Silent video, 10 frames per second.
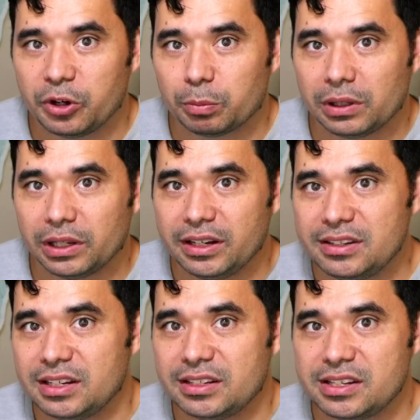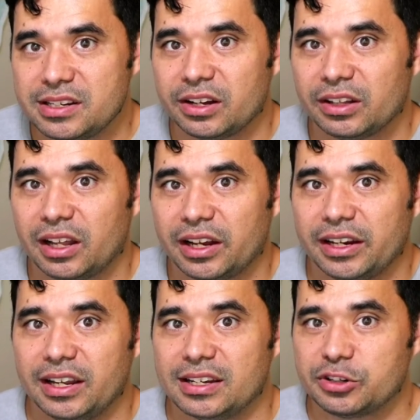you're playing D&D
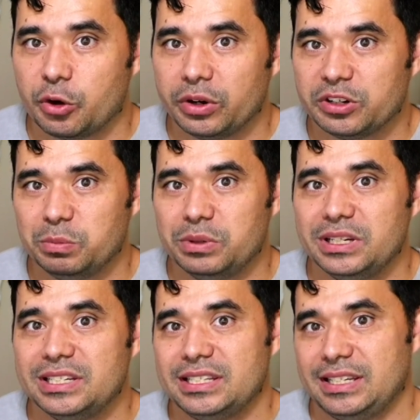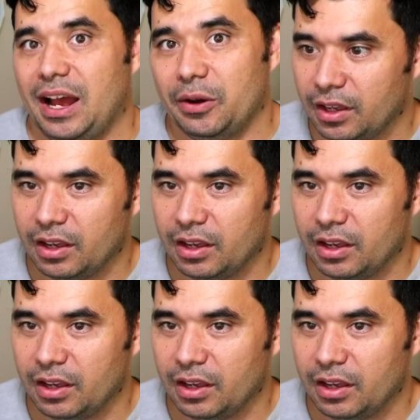online is going to be sound.